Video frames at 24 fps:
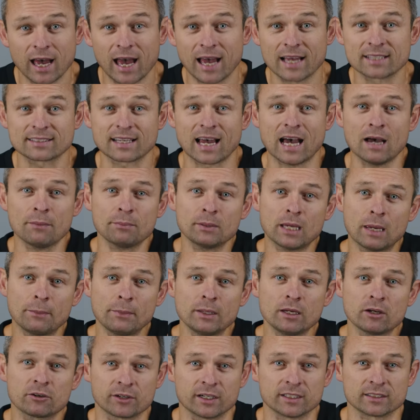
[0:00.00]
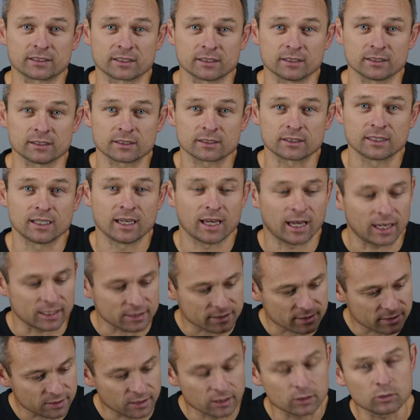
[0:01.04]
As RPM increases, a
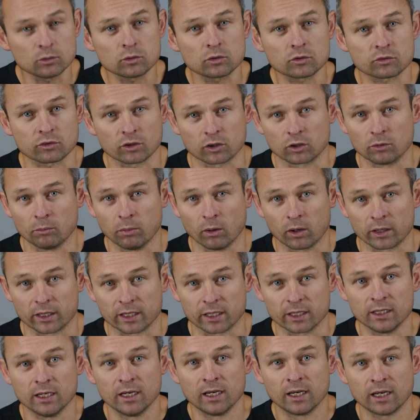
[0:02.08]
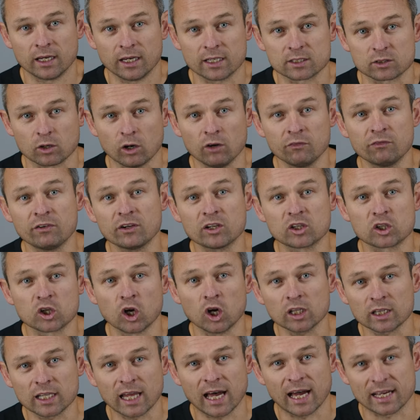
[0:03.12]
single throttle body is often
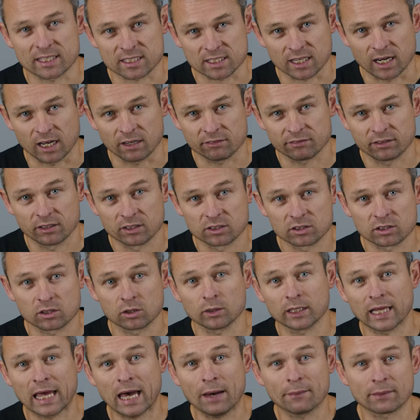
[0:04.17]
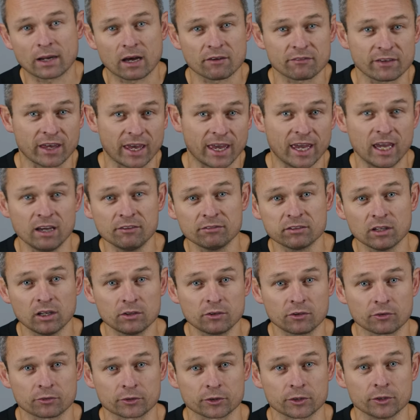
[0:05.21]
not large enough to allow enough
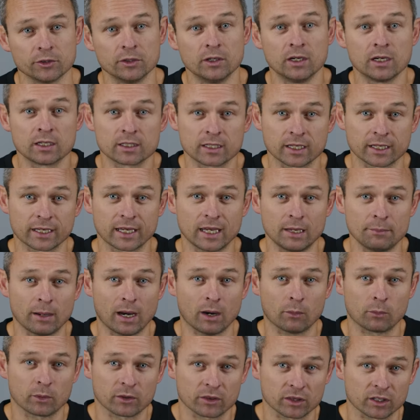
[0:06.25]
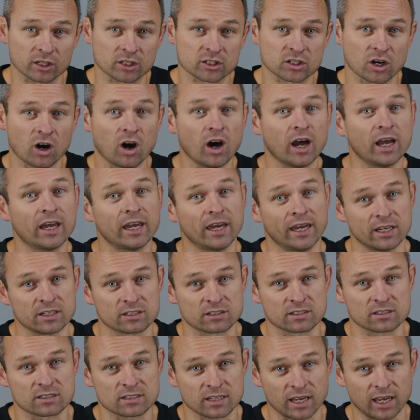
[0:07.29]
airflow through to keep up with the entire
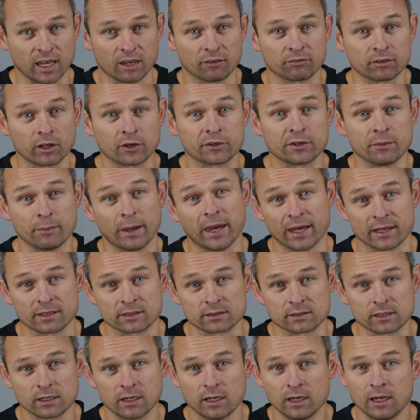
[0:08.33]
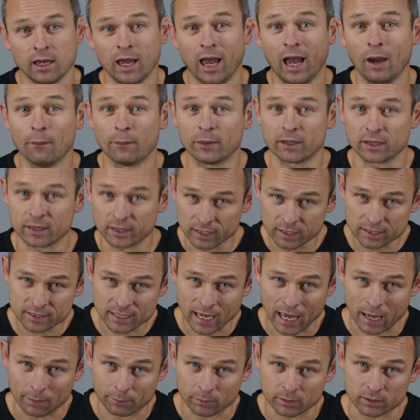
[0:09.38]
engine's airflow demands. And when this
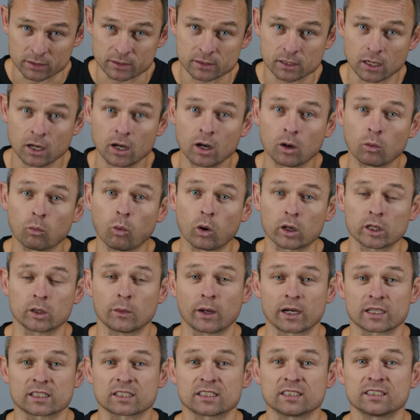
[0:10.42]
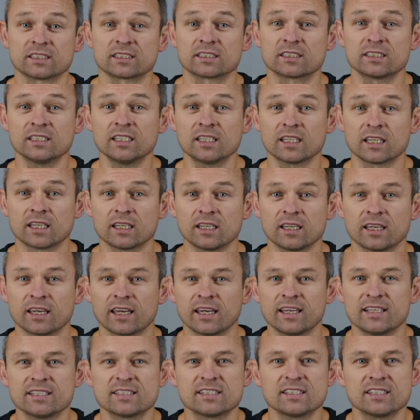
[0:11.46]
happens, what you actually see
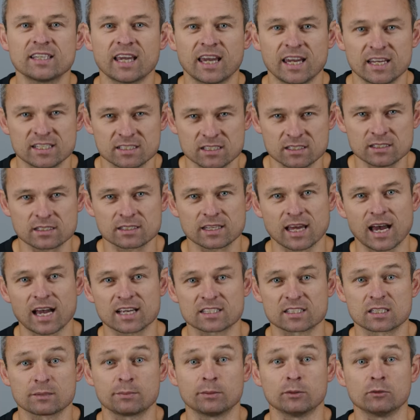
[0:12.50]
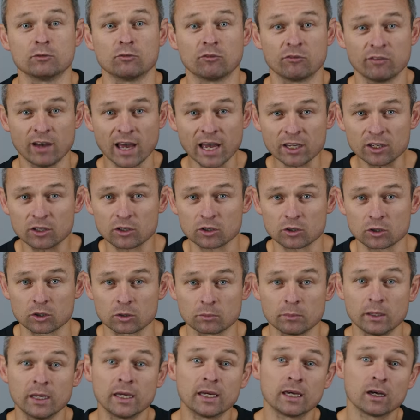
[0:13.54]
is the engine starts to pull
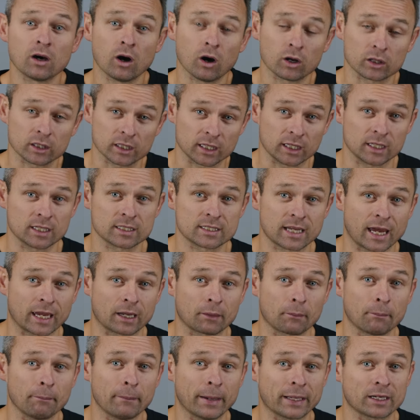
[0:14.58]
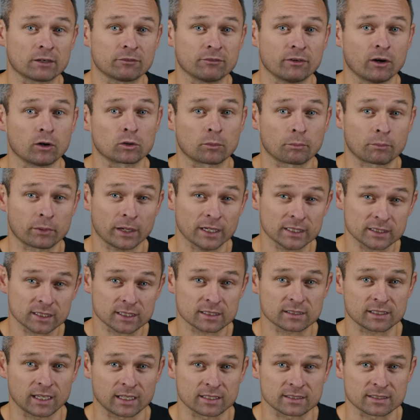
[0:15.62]
vacuum on the intake manifold pressure
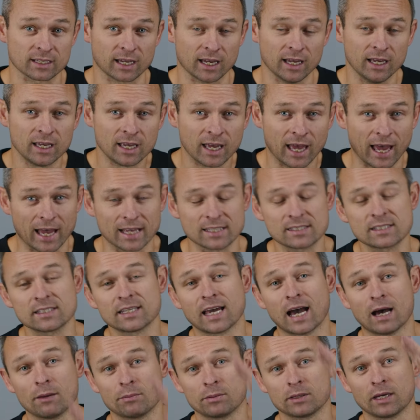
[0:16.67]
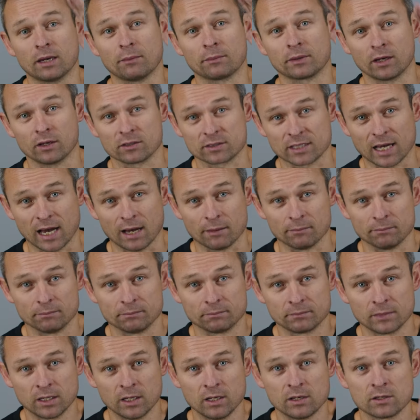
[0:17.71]
sensor as the RPM goes up.
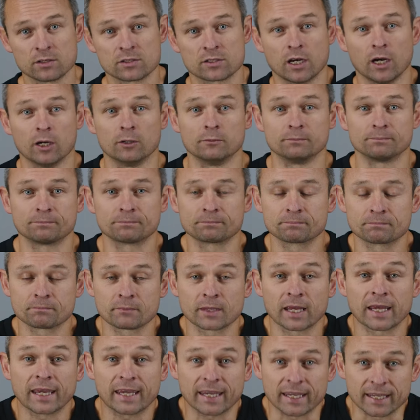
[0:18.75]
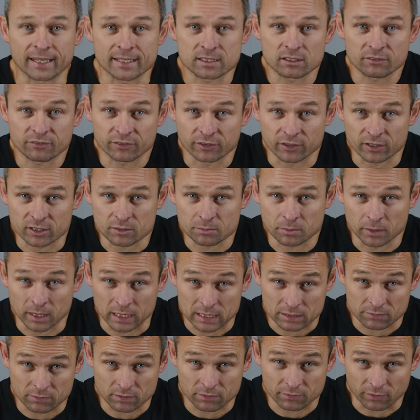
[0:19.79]
So here's the first
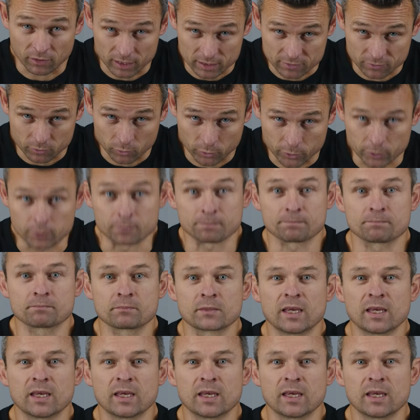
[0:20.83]
piece of advice for you.